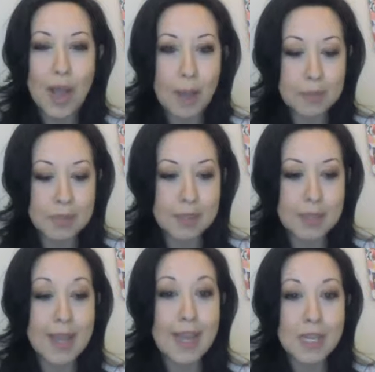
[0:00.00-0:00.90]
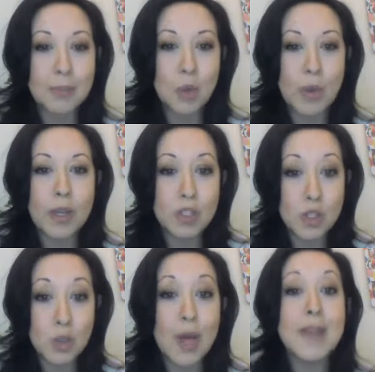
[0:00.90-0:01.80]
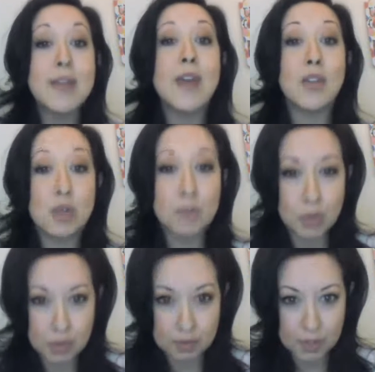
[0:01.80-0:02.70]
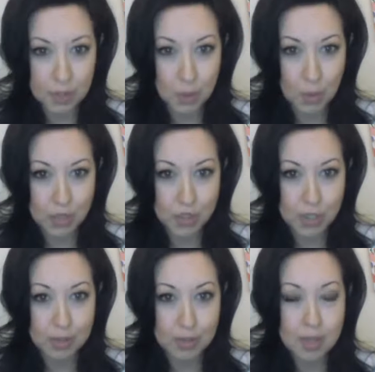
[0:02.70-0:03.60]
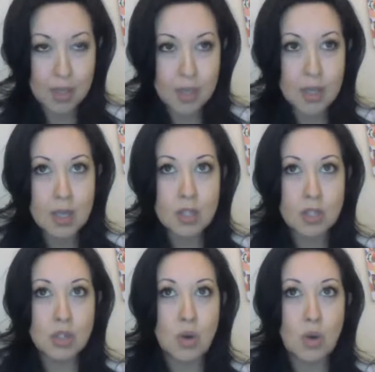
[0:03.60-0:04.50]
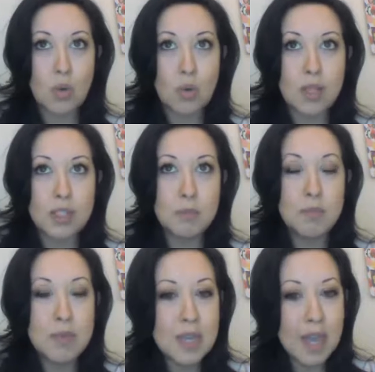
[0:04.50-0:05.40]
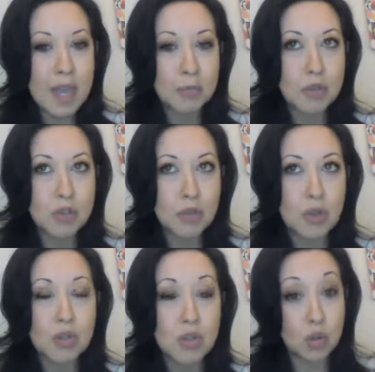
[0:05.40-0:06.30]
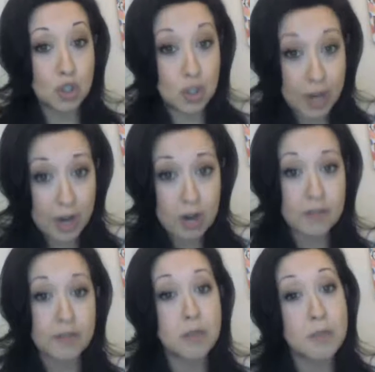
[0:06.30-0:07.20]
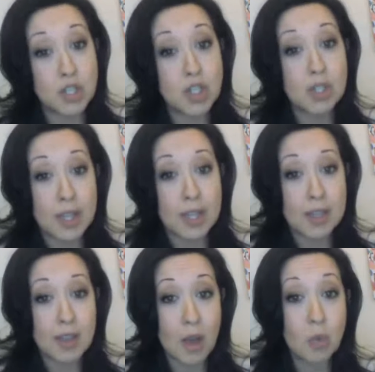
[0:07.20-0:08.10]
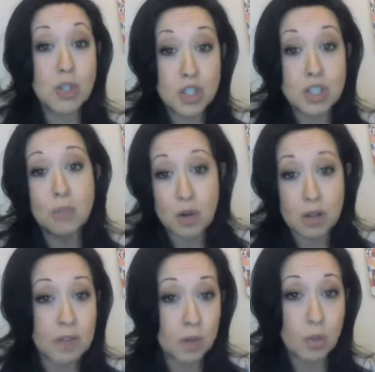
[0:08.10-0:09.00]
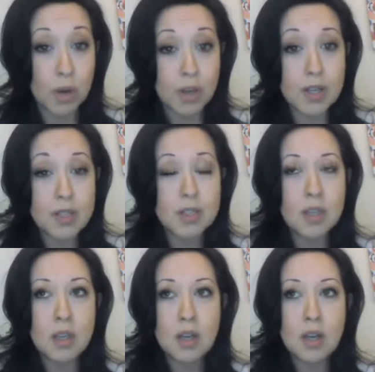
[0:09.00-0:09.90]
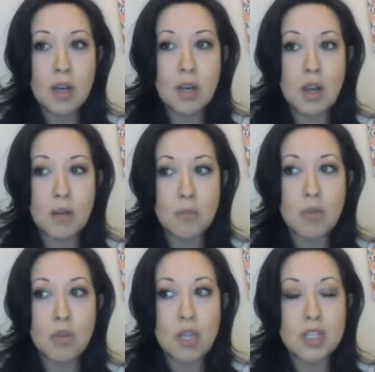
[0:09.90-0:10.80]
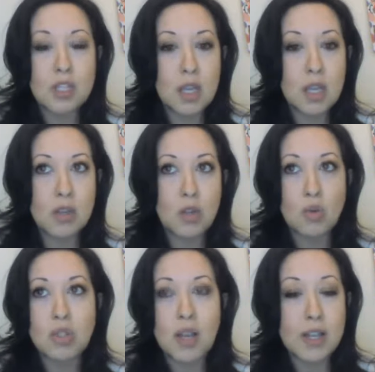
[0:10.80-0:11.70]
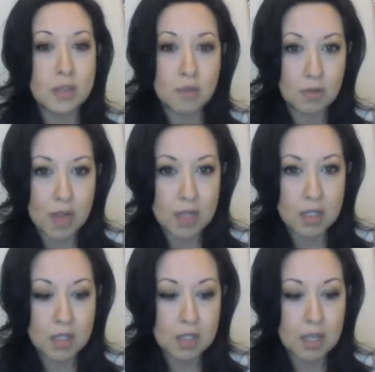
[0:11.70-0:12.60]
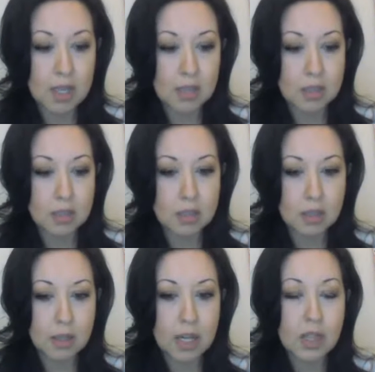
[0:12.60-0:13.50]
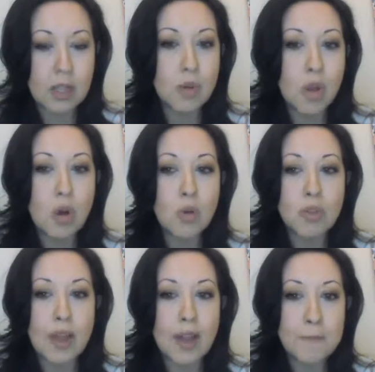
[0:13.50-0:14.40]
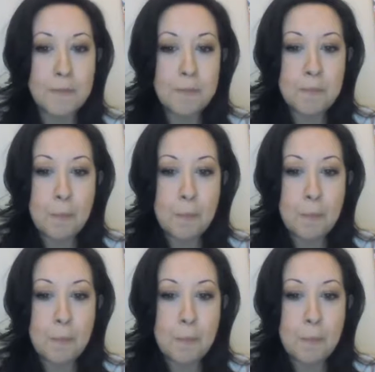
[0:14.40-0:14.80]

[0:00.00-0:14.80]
what happens is they end up going into another abusive situation. So it's being able to also share information like that, which is part of the awareness in those kinds of events, and letting them know that